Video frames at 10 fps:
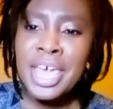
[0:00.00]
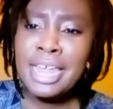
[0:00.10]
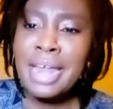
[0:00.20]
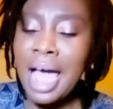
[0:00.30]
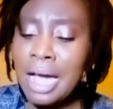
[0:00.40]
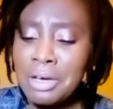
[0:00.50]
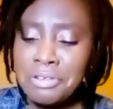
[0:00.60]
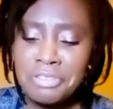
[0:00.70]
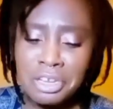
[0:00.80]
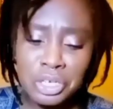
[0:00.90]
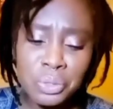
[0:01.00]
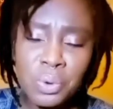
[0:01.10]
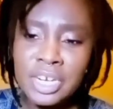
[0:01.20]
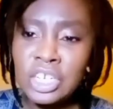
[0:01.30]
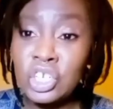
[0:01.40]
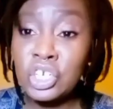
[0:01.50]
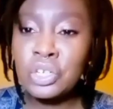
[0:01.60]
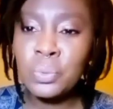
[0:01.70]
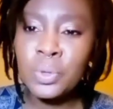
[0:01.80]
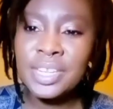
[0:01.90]
an uncle that you want to
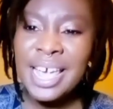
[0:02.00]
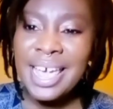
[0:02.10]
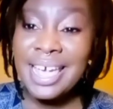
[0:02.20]
chill with,